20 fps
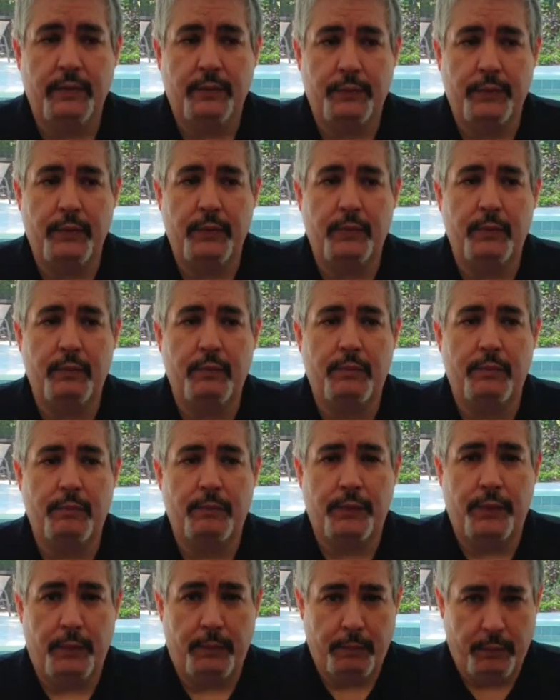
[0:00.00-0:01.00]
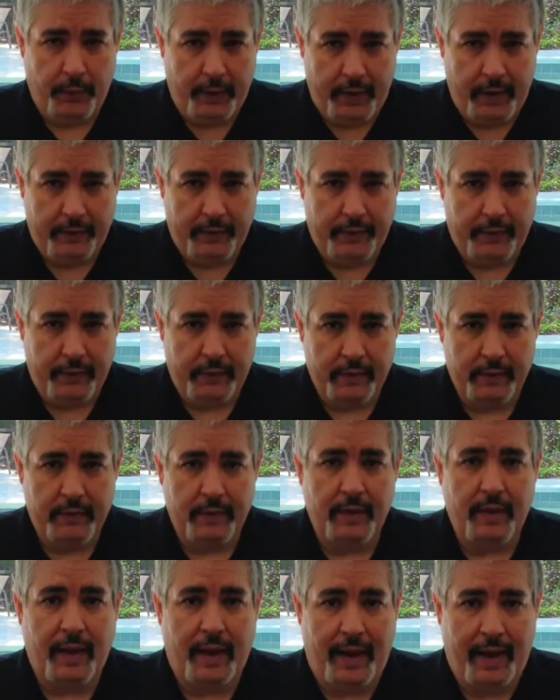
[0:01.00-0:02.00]
through the breath
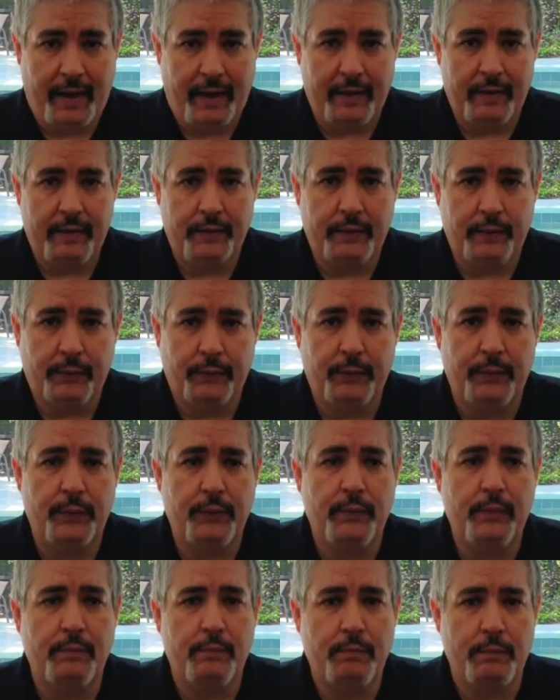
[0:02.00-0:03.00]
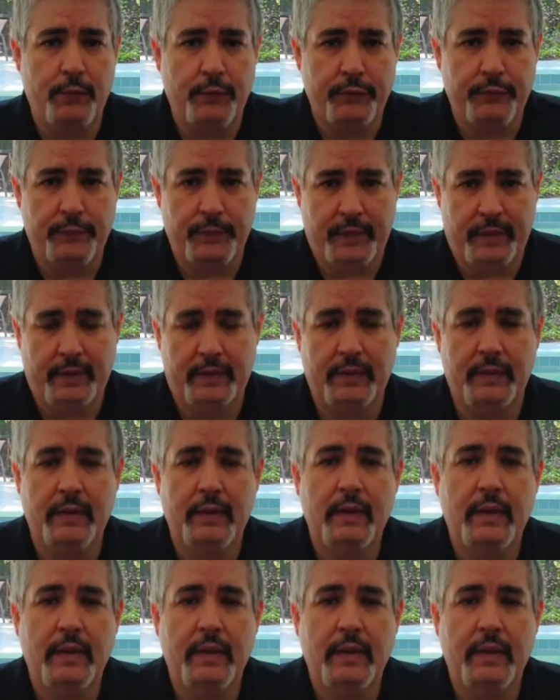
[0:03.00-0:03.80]
and through movement.